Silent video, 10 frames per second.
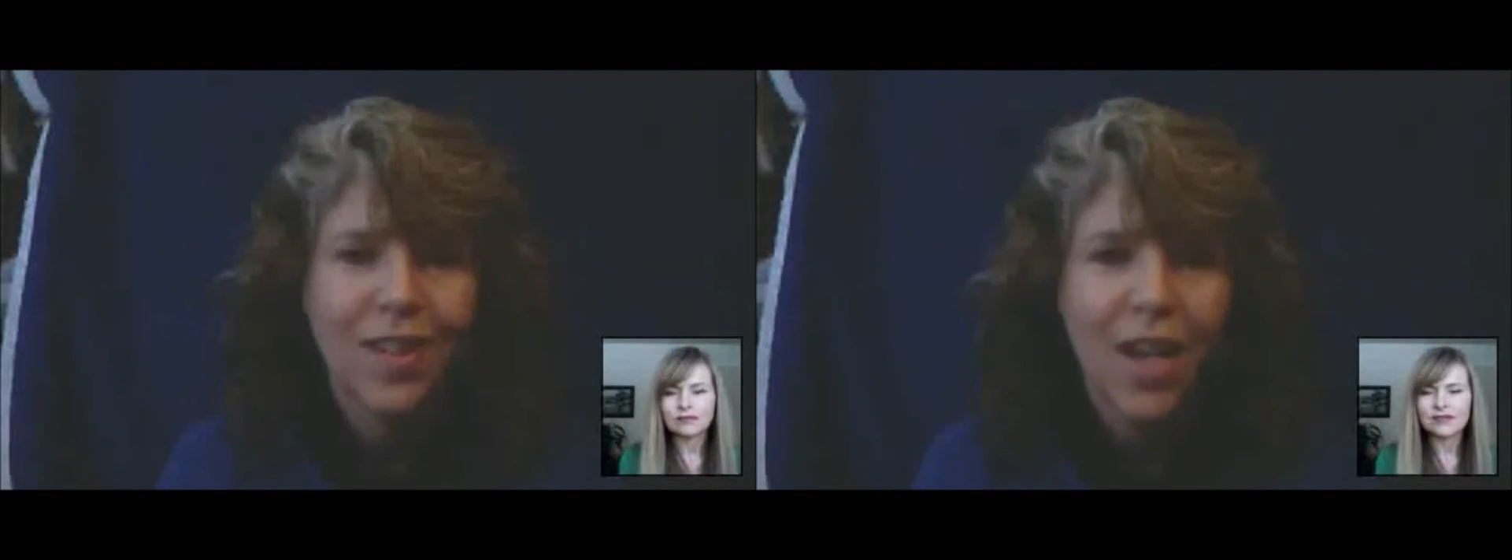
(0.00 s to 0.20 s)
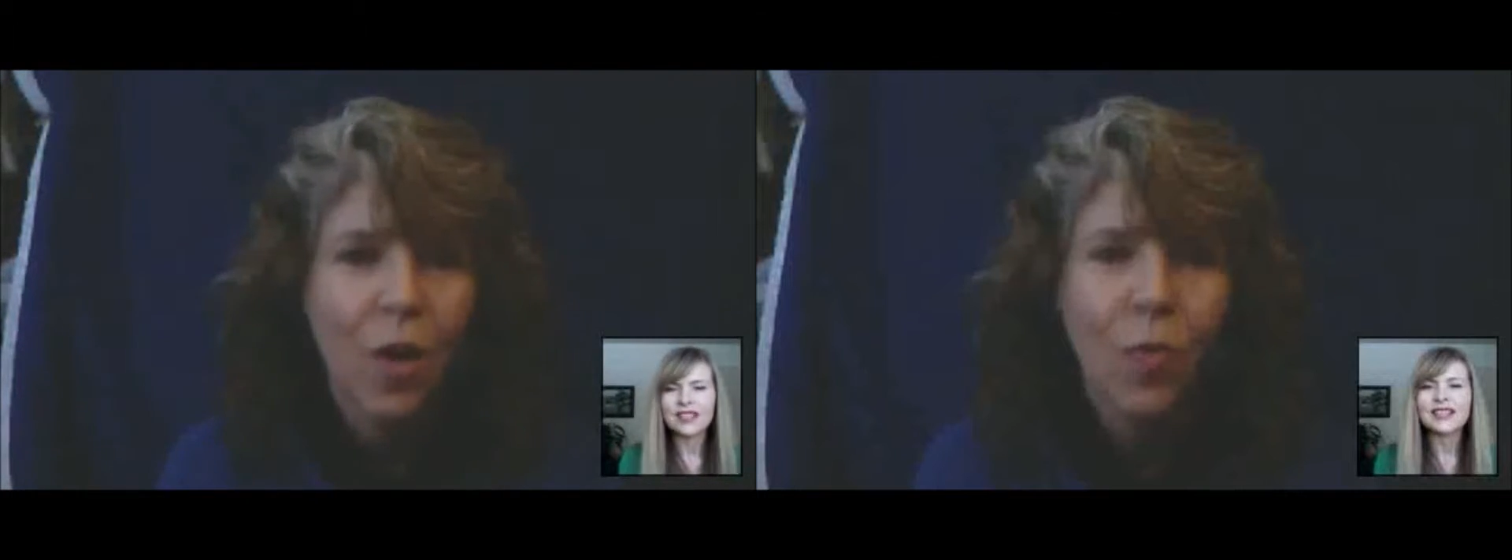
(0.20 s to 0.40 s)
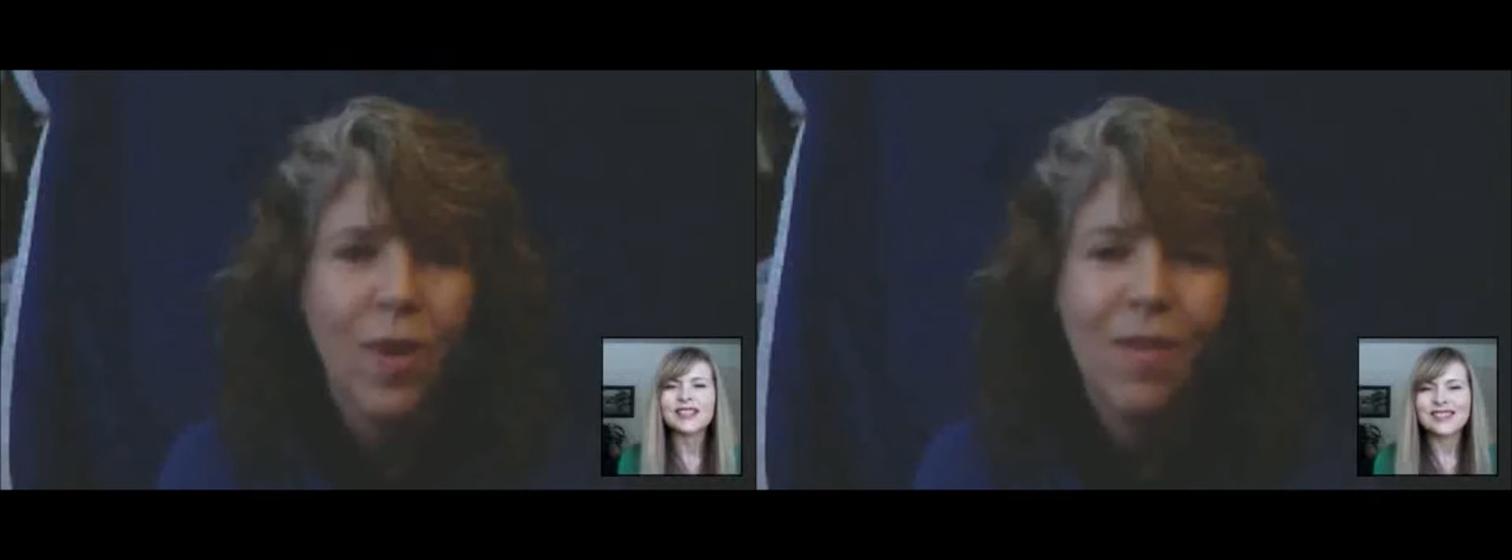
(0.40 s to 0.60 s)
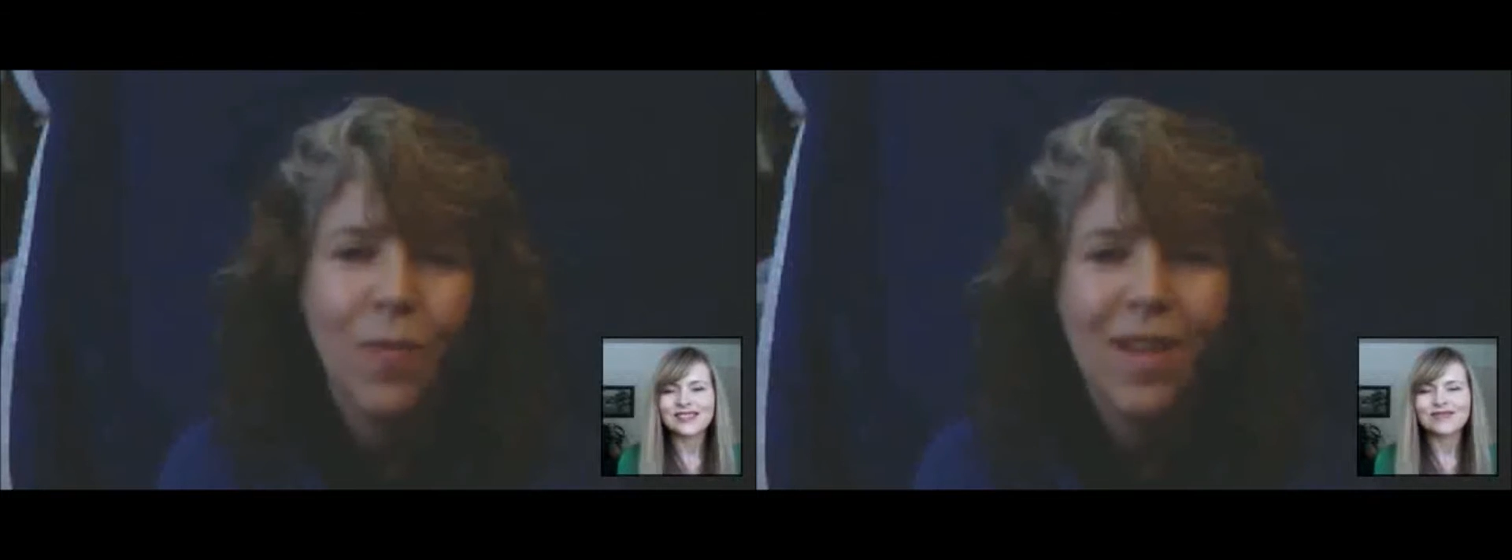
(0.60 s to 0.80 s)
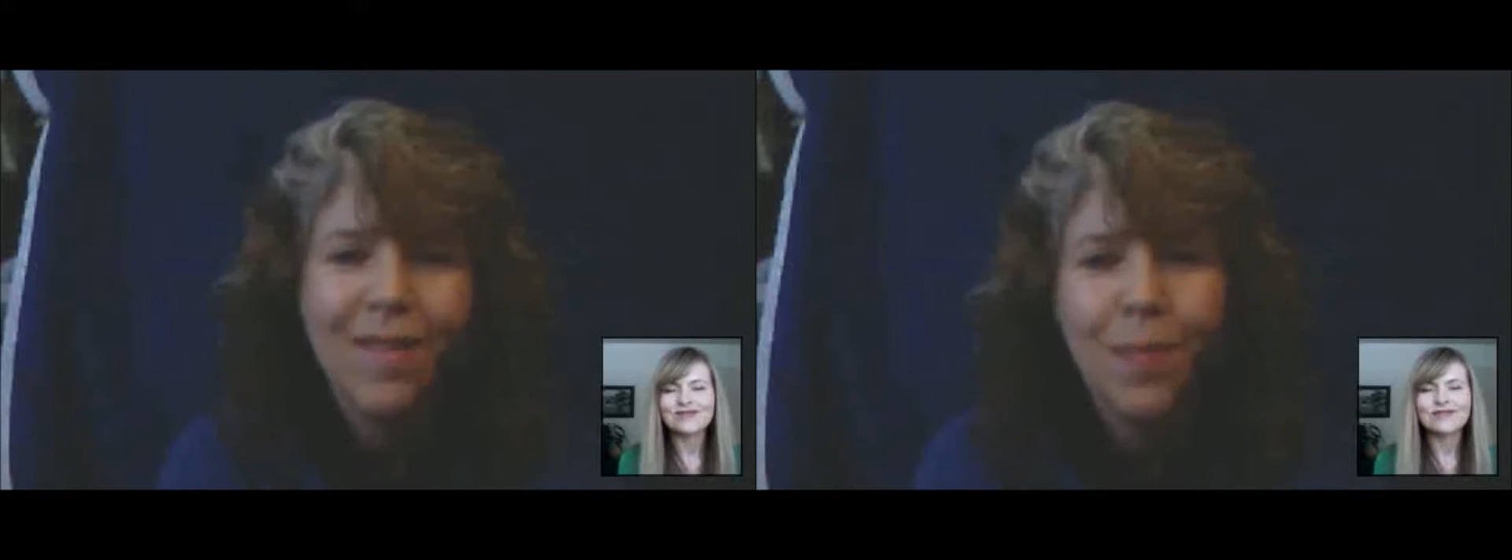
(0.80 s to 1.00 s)

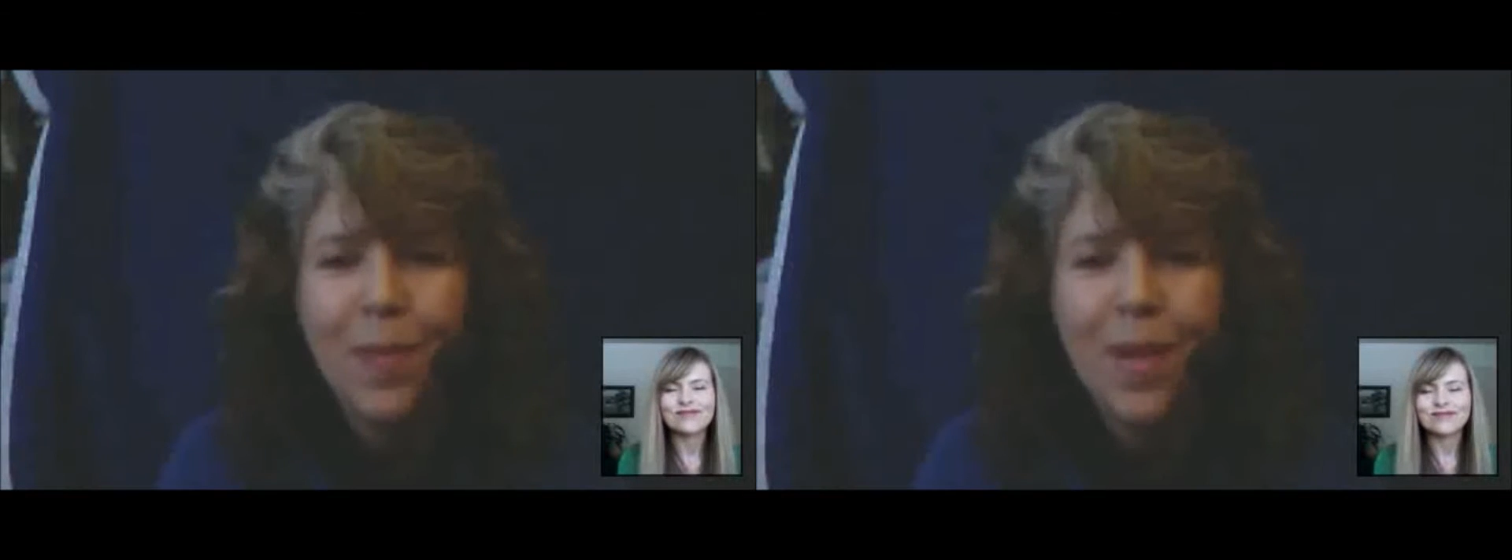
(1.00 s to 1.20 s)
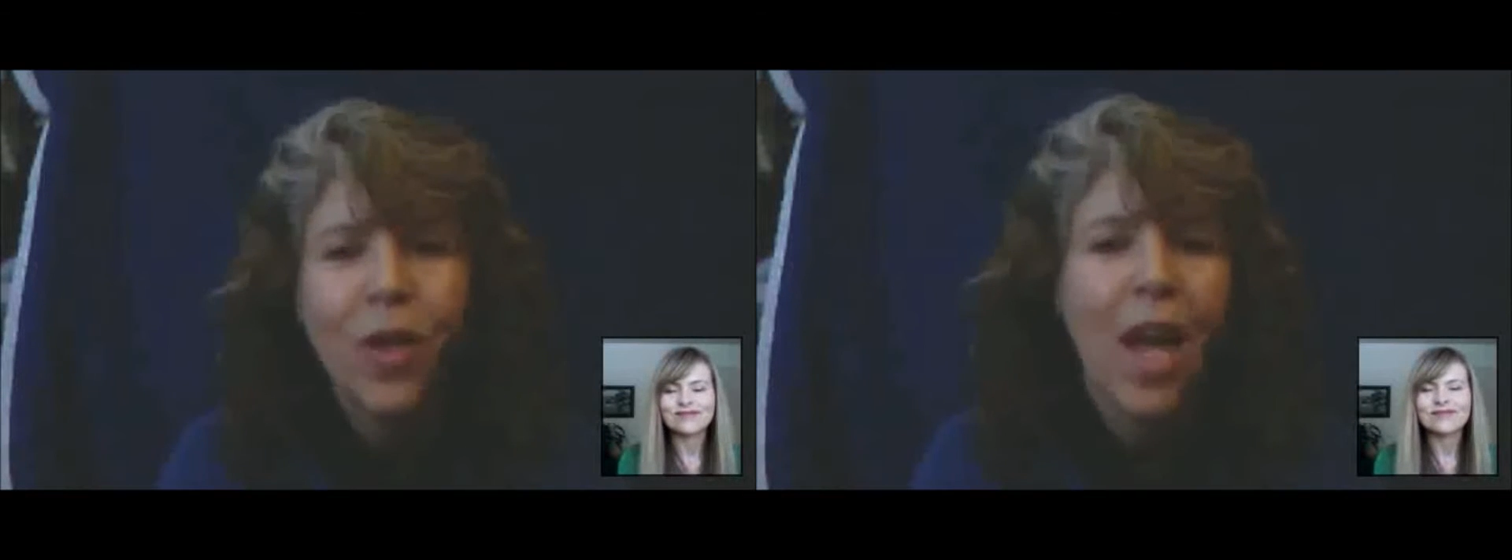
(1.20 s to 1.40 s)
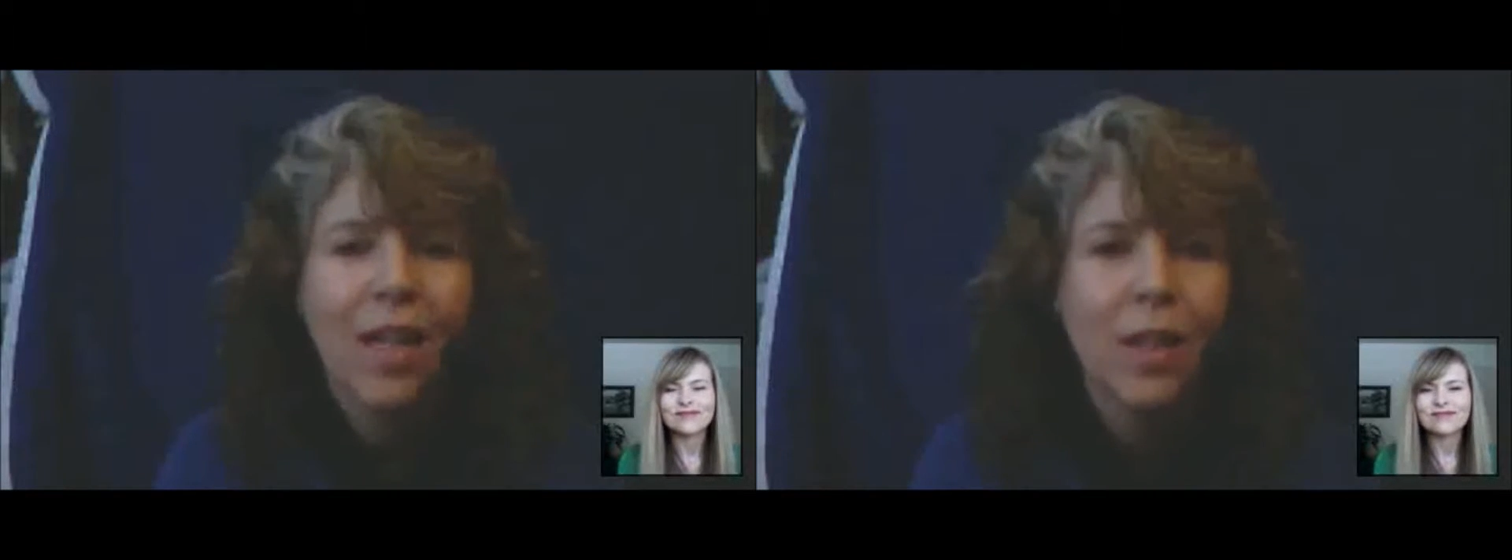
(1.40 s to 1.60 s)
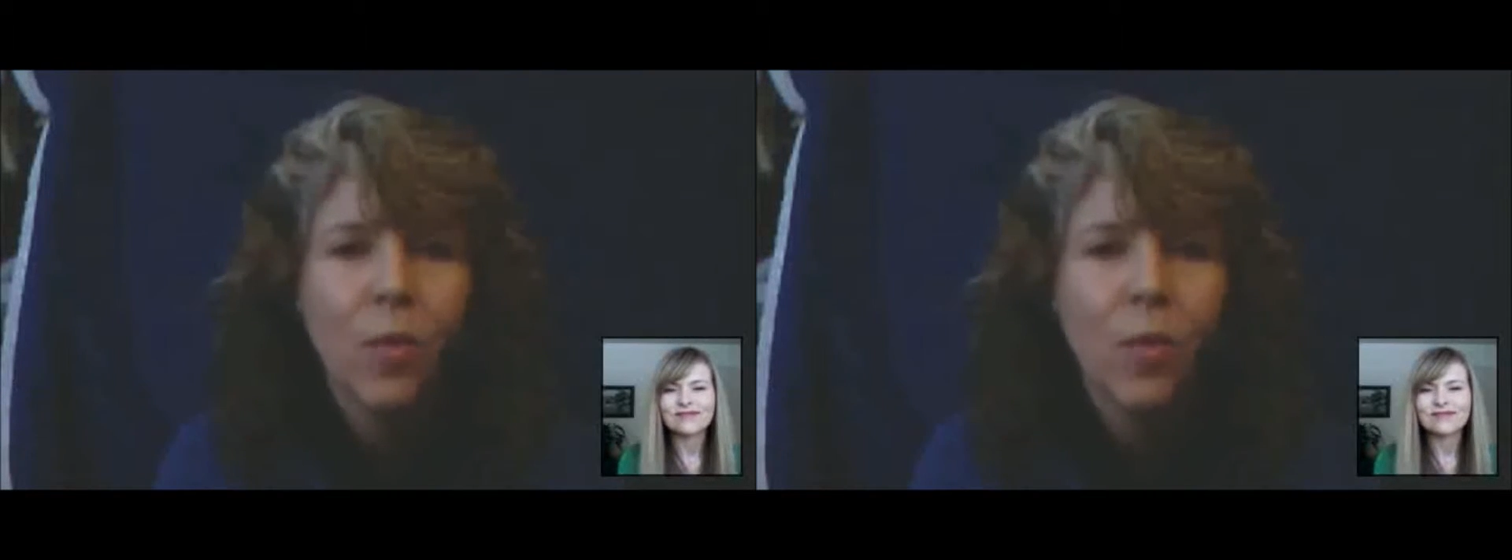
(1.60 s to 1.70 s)
We periodically,